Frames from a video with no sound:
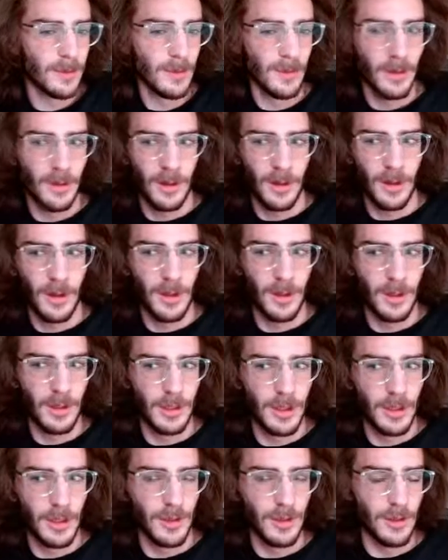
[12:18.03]
I had to
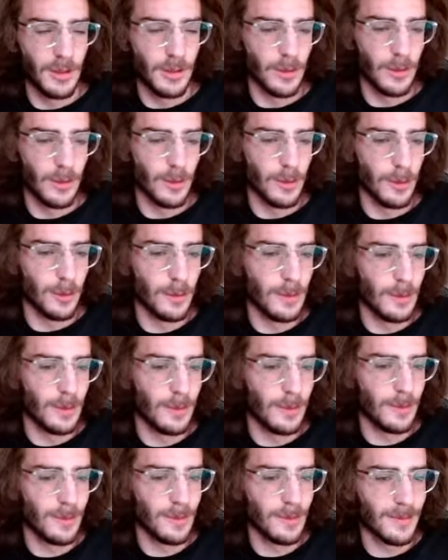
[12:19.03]
change the door
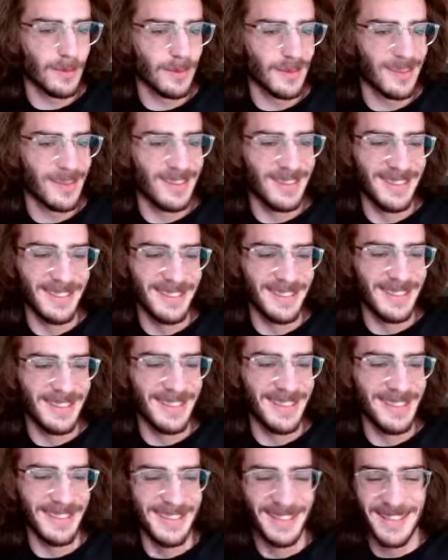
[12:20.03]
over on
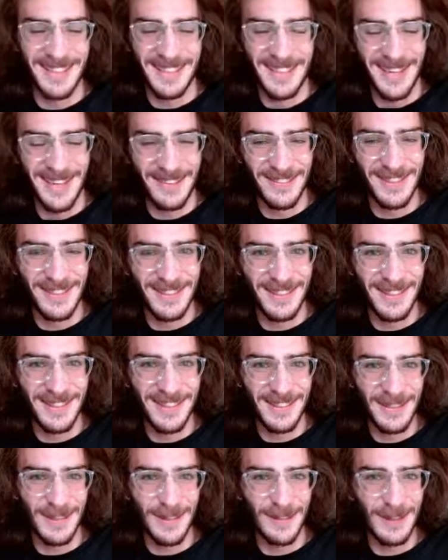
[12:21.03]
the dryer machine. It
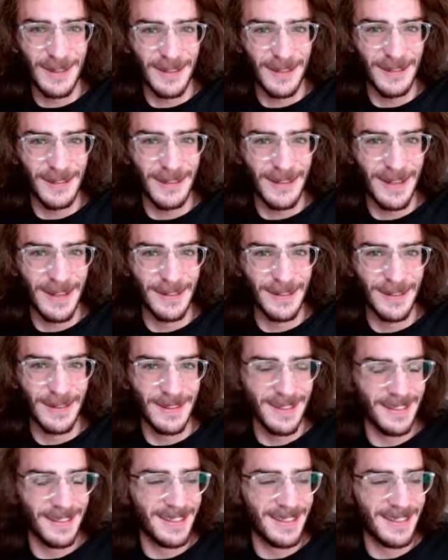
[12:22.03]
took fucking forever.